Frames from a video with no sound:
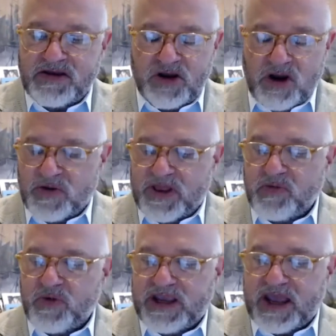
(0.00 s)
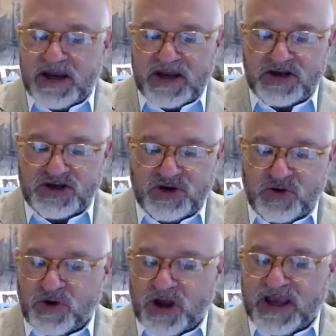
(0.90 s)
and then we get
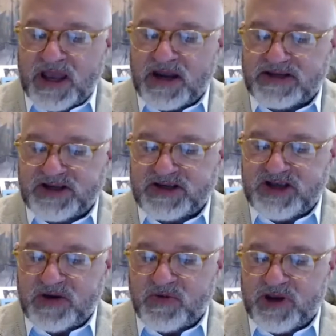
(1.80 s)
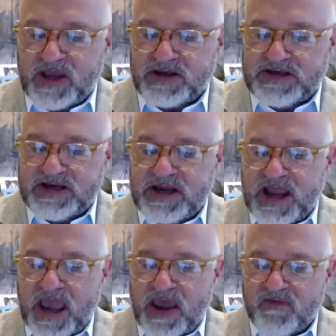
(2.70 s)
into, again, as I say, we didn't
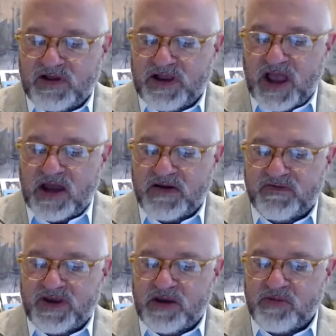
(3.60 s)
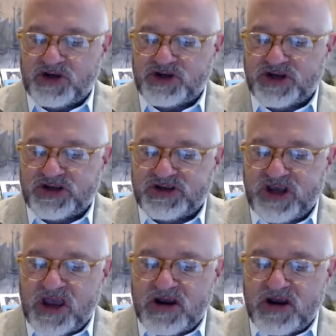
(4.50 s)
have a lot of images,